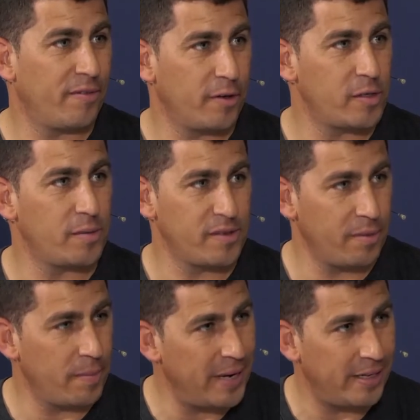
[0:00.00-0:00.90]
first
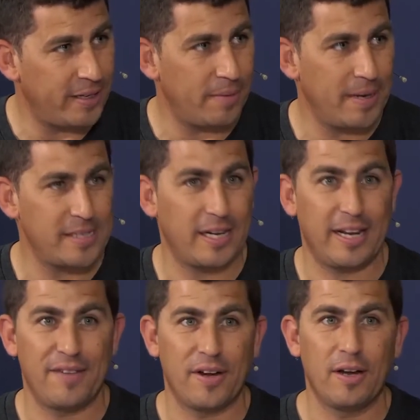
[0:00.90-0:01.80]
observability, basically
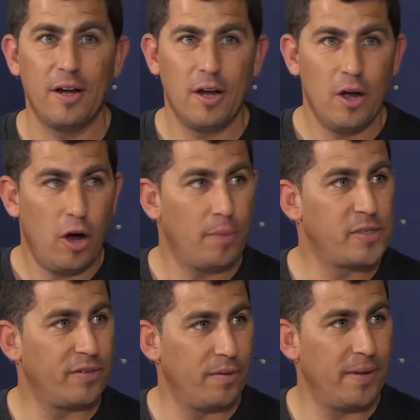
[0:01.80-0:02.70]
giving
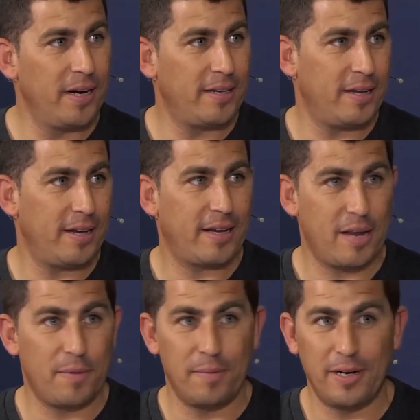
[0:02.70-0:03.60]
observability
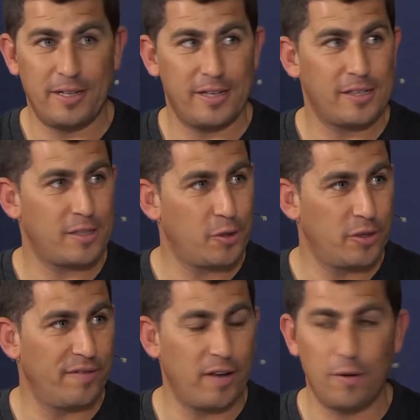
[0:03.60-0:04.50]
capabilities to
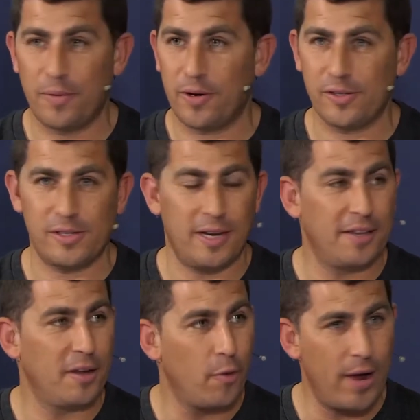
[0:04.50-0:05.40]
developers
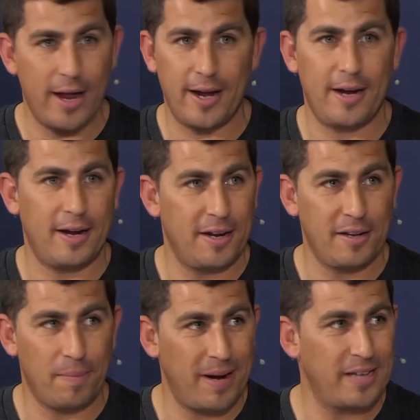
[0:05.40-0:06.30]
in the way and in
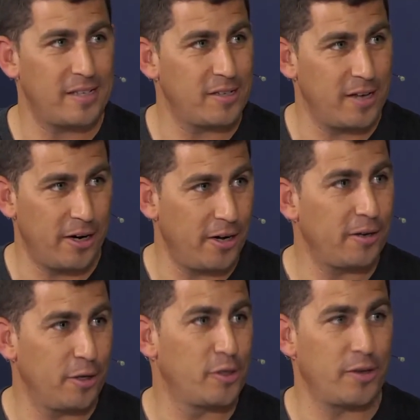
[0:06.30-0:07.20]
the places they're
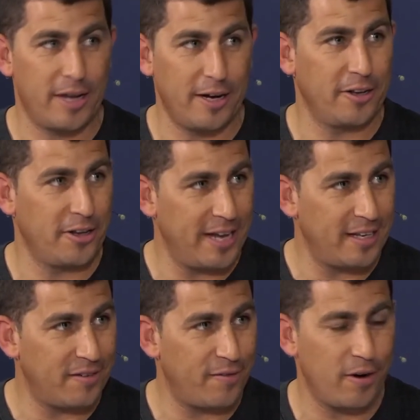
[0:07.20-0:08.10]
used to getting their
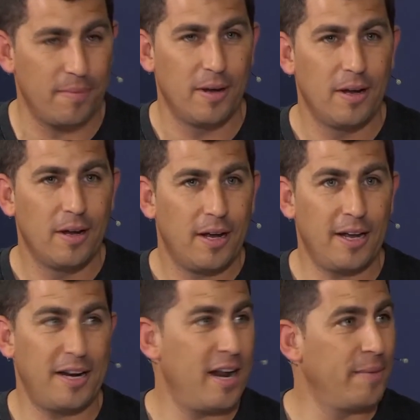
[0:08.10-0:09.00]
data from
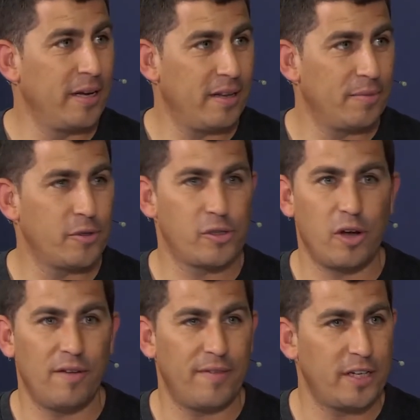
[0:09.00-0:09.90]
and enabling them to
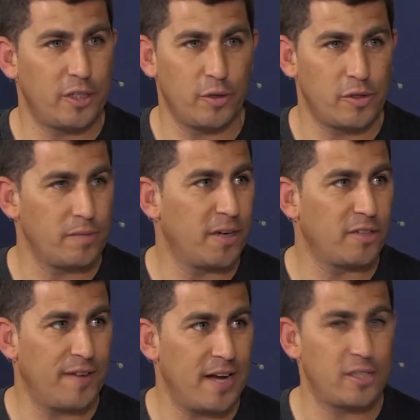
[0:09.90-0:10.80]
solve issues much
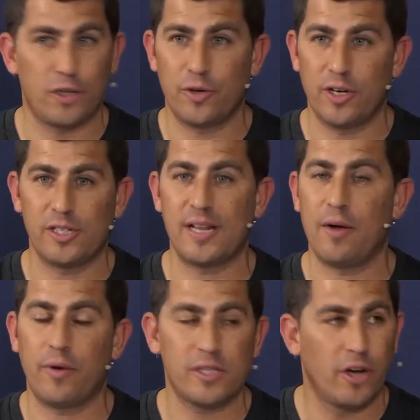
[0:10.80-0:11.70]
faster, to
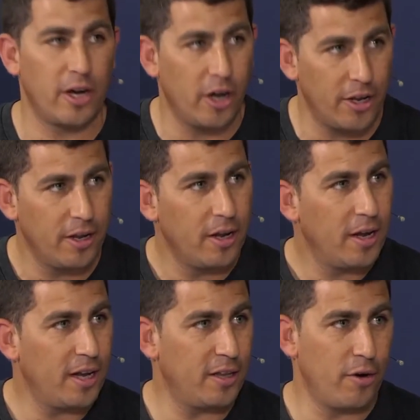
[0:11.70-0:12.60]
understand what's going on
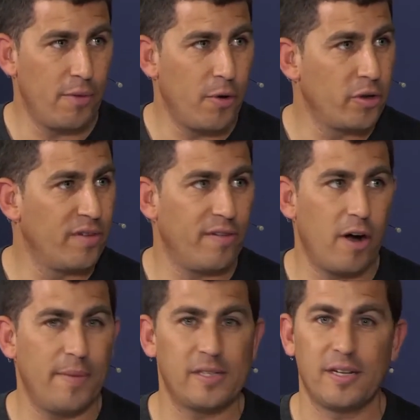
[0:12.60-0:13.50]
in their remote
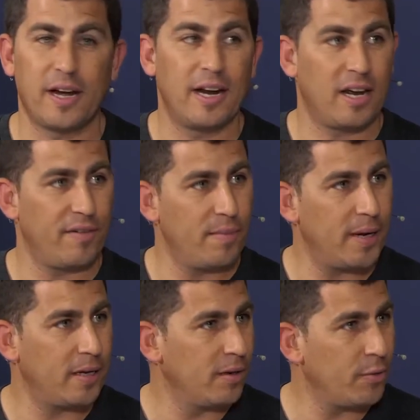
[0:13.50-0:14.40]
environments in a click of a
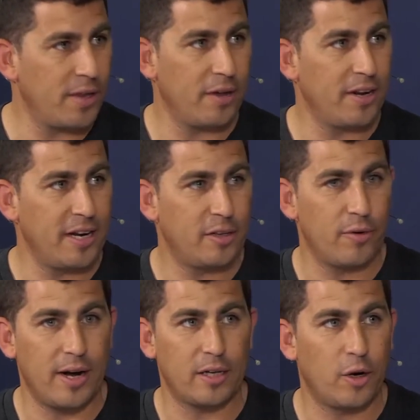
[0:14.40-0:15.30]
button without the need to
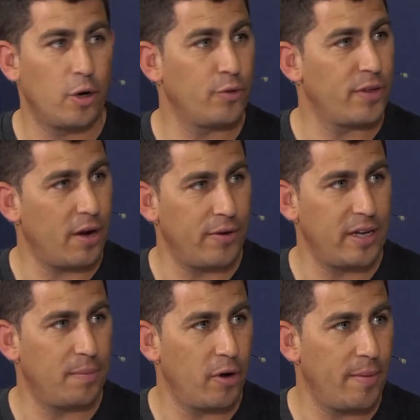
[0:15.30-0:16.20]
write code, without
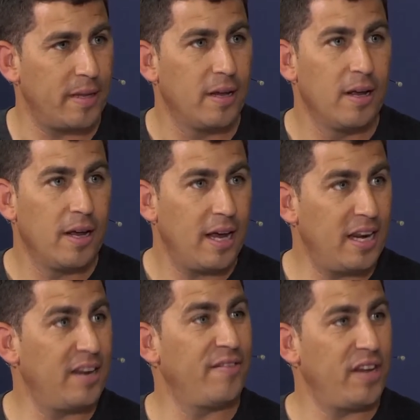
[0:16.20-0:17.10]
redeployment, and
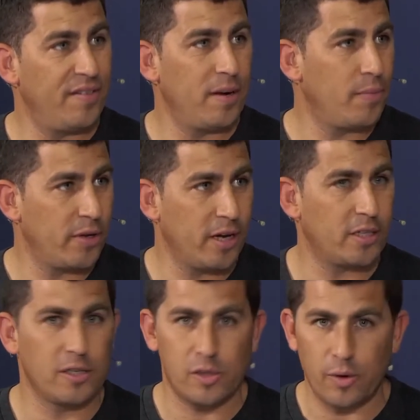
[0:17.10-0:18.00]
even in
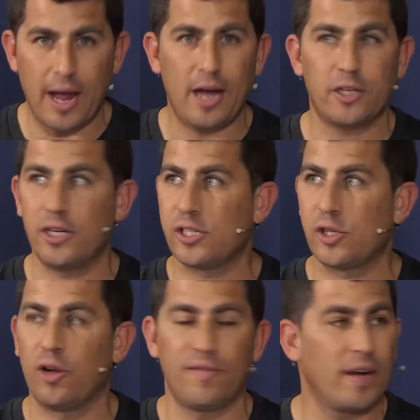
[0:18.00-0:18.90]
production. So actually
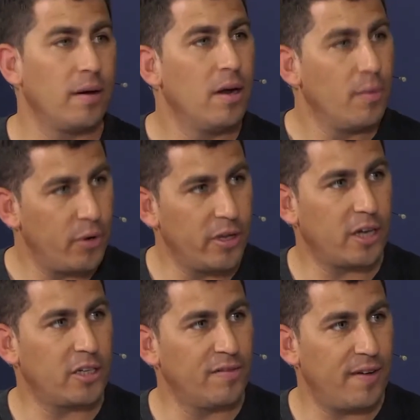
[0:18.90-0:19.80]
solving
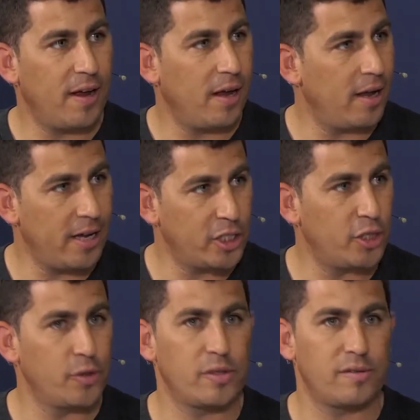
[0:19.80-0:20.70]
production uh,
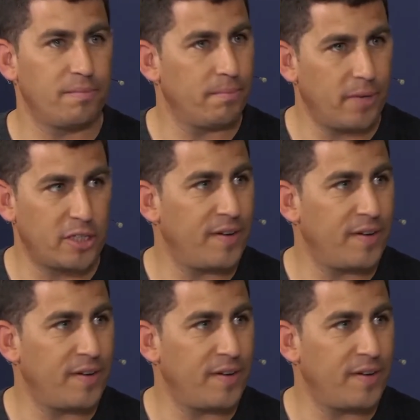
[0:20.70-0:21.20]
issues much